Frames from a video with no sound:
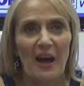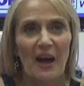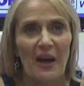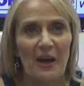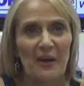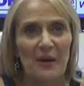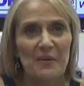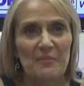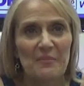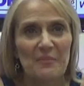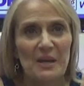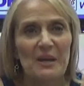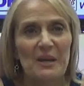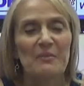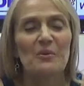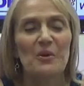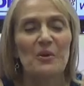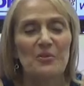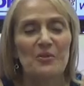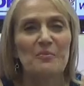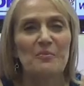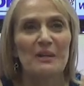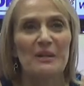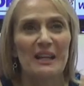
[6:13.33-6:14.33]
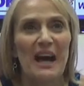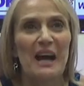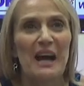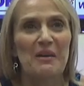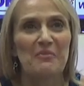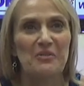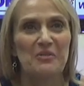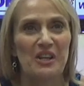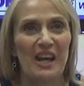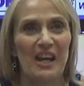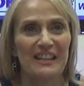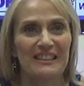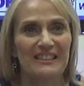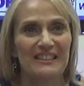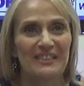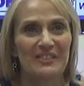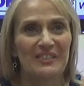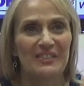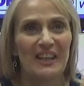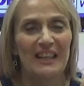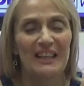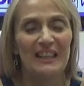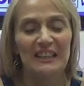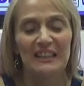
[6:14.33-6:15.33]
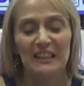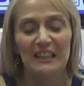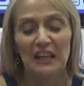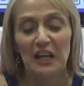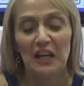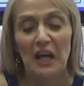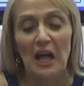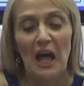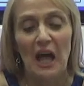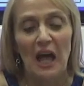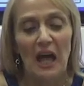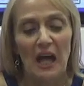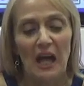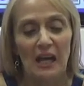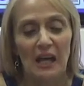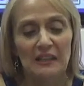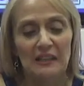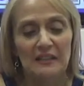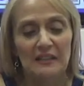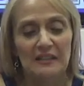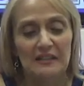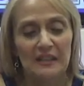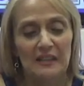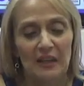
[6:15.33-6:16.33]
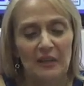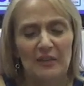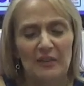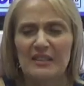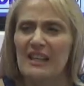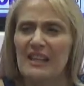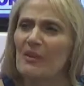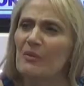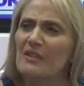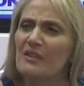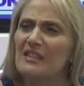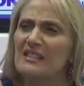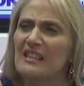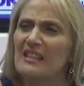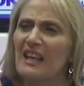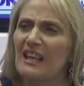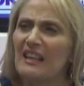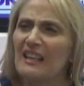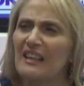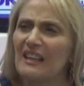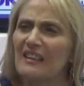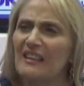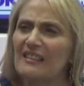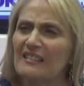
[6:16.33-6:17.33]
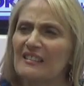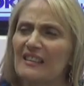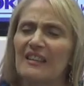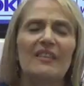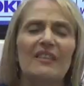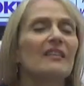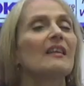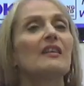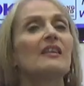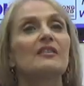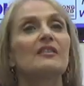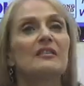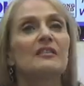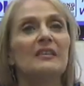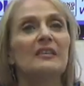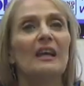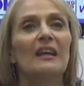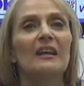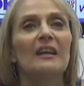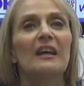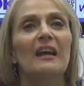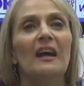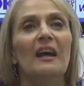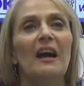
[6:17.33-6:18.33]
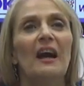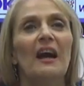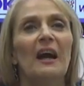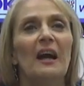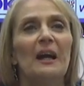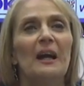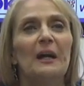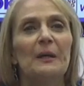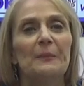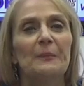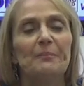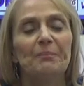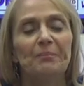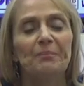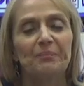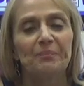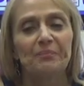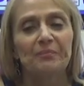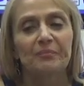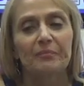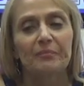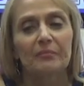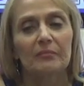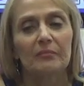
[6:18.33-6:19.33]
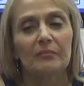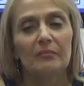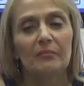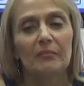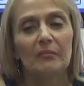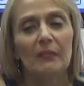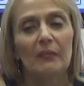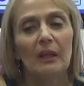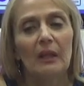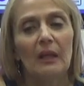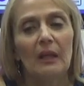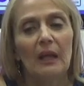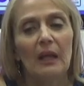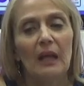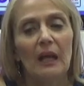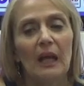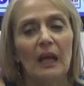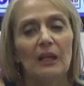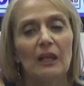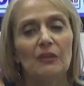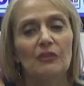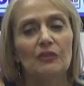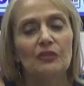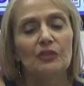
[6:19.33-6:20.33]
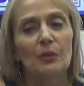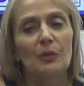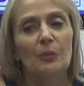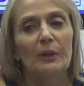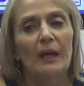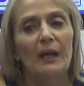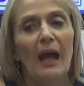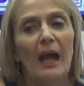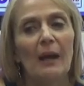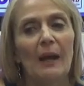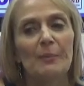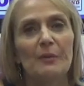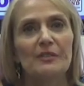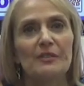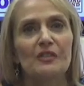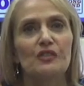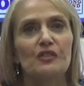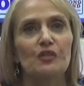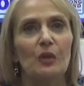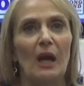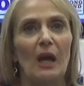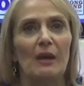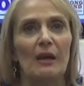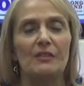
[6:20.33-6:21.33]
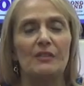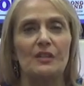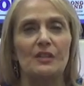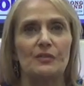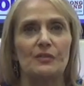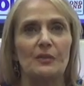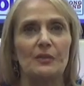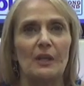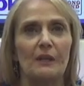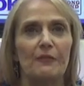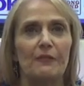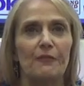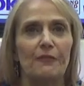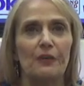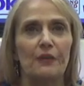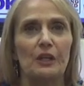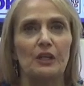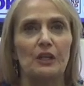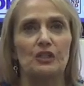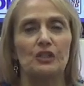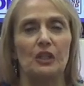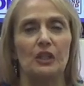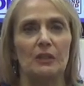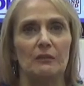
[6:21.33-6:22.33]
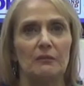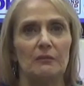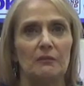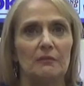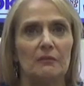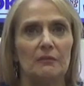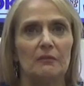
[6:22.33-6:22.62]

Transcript: um, immovable object, right? And so is that what the saying is? I think that's the saying. Um, and so what happens is you have this like friction